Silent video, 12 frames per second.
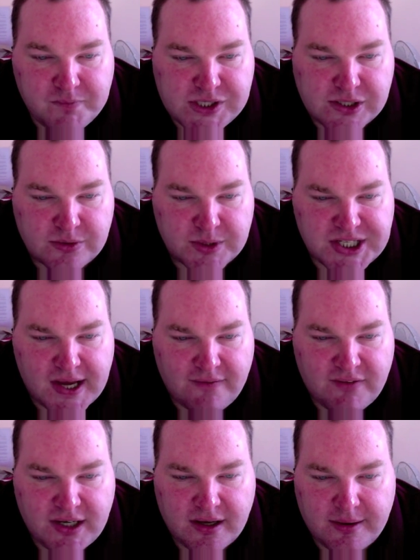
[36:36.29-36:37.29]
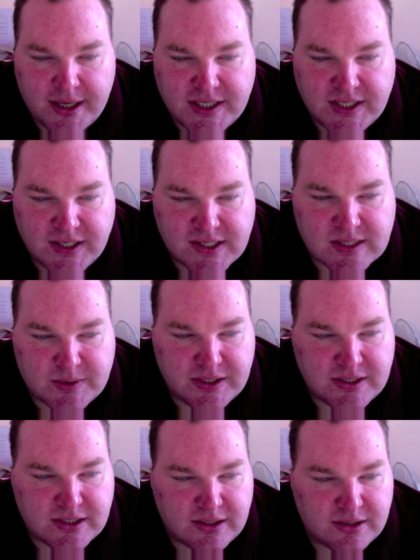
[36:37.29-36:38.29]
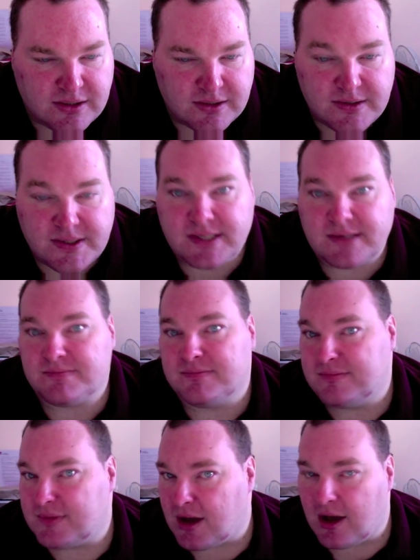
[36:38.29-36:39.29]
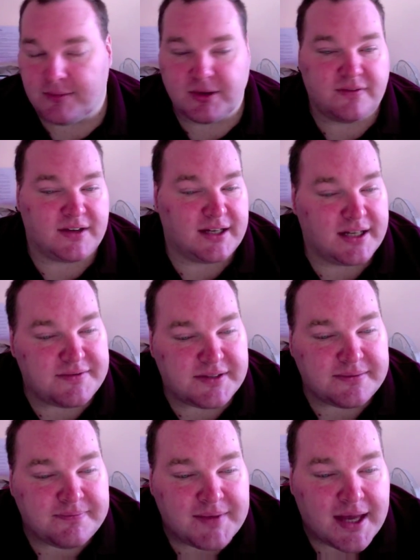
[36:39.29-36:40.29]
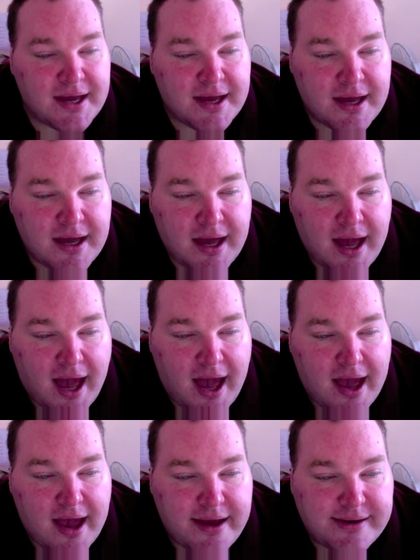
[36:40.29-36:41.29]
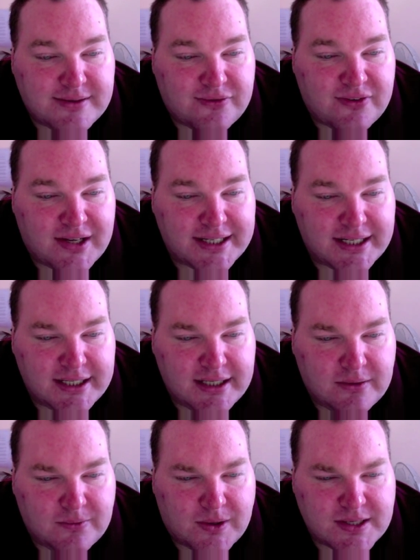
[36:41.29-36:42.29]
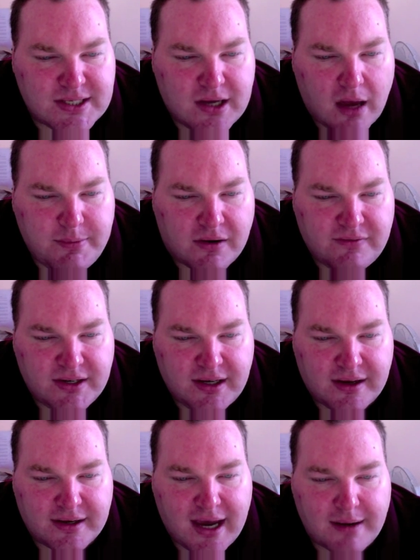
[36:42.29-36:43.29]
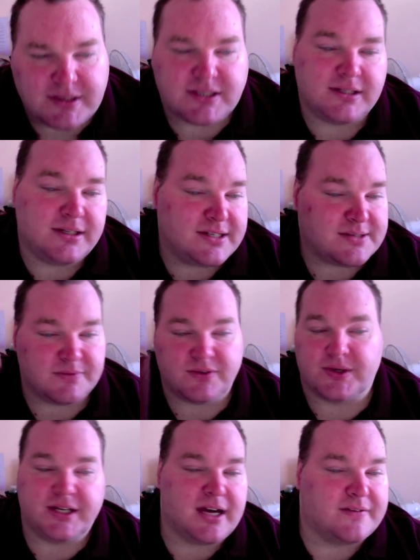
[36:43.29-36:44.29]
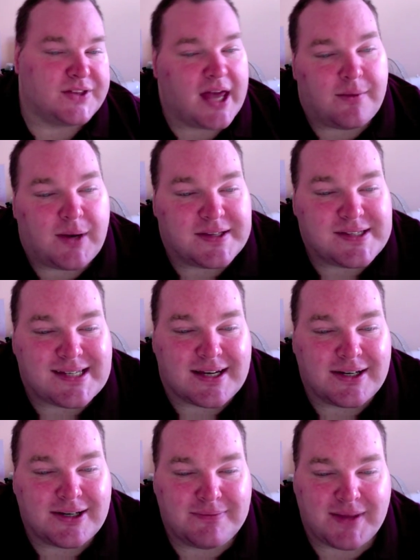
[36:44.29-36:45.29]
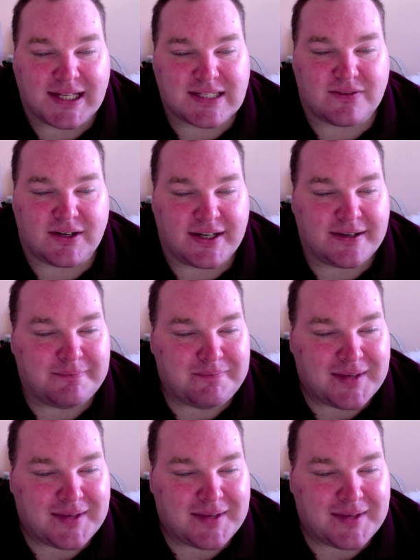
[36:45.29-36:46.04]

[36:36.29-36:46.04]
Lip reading: 2, which video editing suite do you use? iMovie 11. And finally, what type of video camera do you use? We've already covered that one, so that's fine.